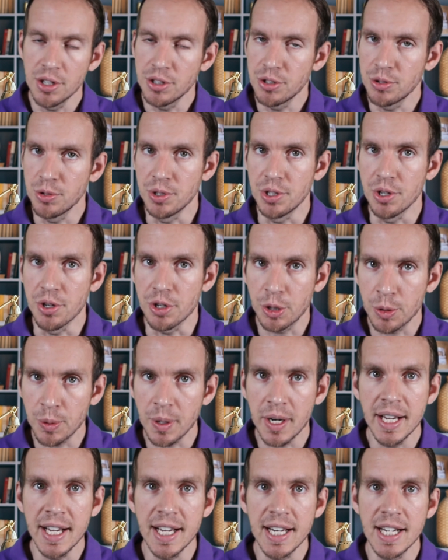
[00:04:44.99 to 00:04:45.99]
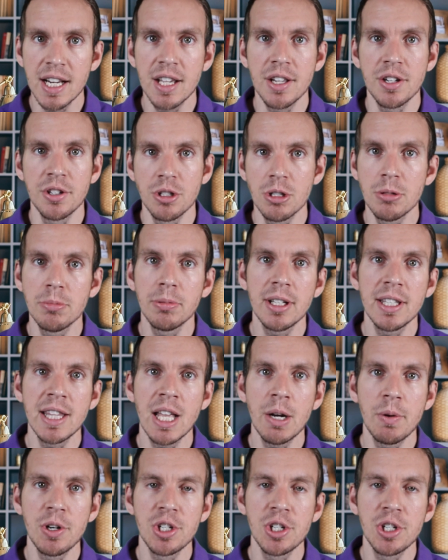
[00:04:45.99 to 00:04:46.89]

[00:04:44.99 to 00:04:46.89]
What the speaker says: to Ukraine, do you believe that